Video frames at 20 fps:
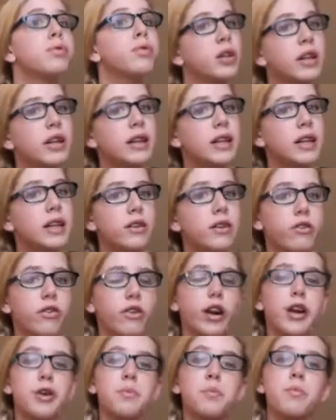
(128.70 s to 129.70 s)
pretty
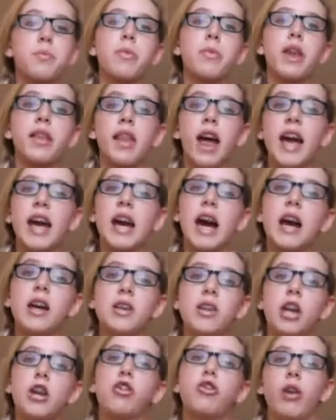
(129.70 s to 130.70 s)
different. Like I
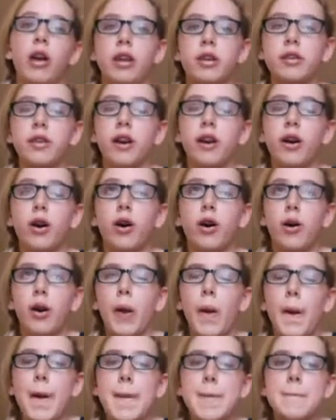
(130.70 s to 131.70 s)
said, dress
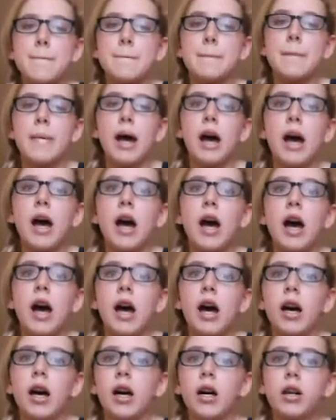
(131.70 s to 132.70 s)
code.
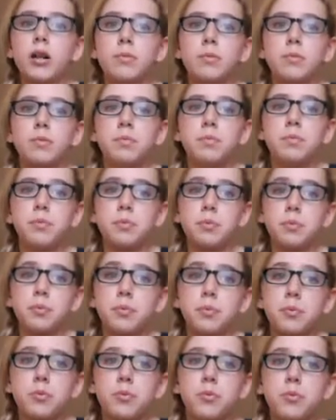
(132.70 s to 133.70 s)
Um,
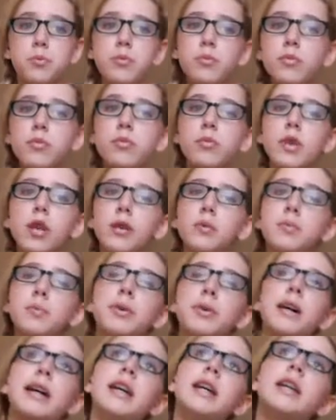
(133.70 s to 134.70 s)

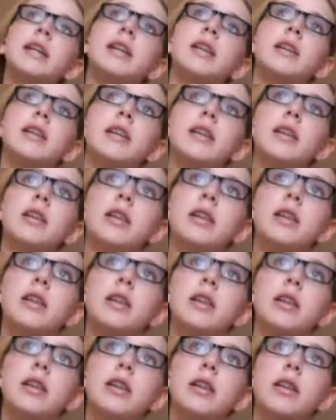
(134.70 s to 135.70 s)
but
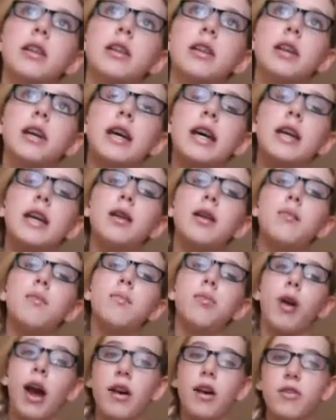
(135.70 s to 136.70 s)
in
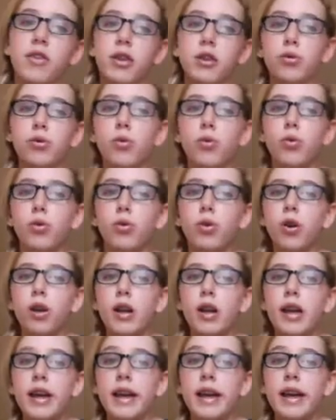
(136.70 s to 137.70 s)
private school,
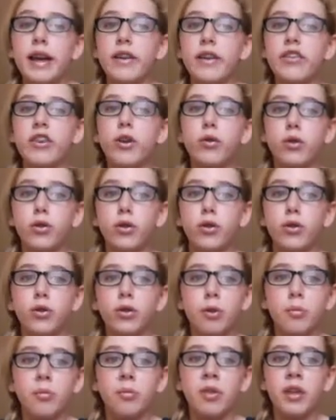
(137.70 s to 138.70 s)
if you do
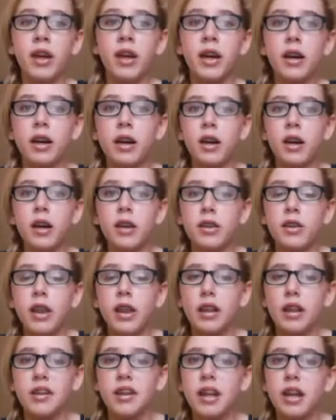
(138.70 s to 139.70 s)
something
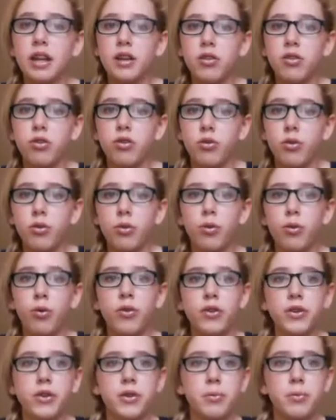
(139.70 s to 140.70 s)
that's against the
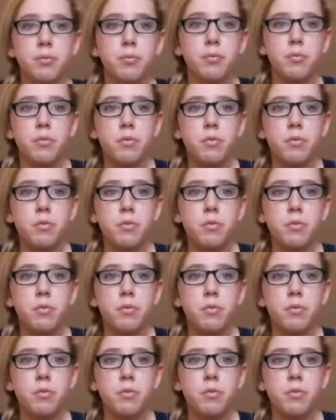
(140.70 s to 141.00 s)
rules,